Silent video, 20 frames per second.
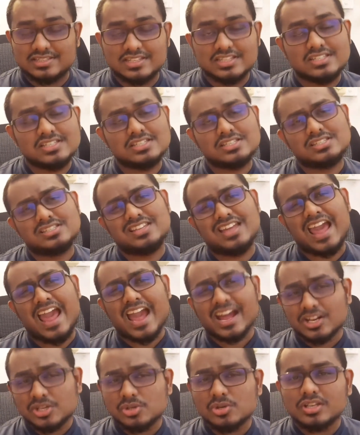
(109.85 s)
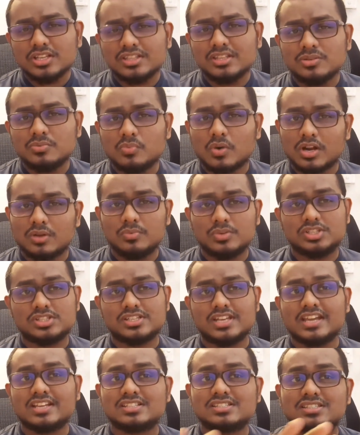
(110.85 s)
This is actually the one
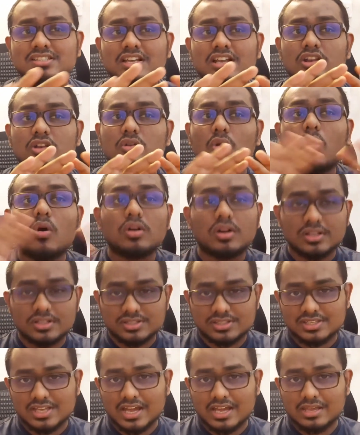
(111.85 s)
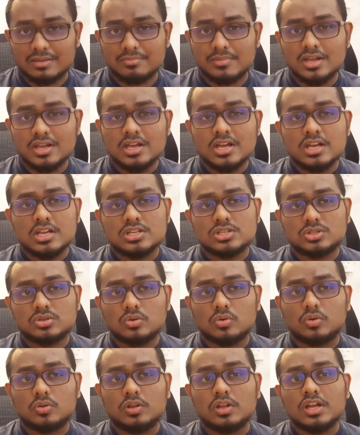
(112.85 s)
which takes the longest time.
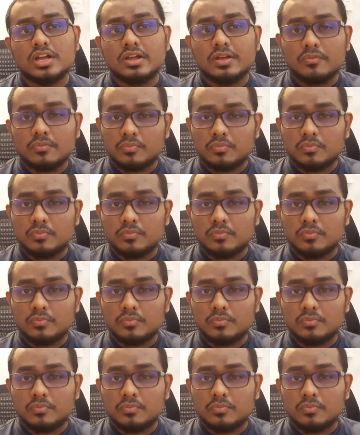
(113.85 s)
So